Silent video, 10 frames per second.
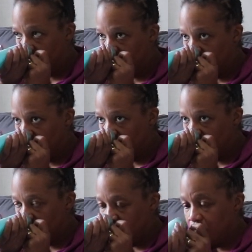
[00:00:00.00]

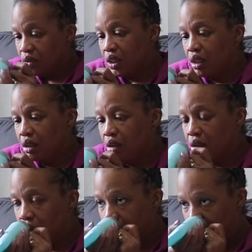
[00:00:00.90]
[no speech]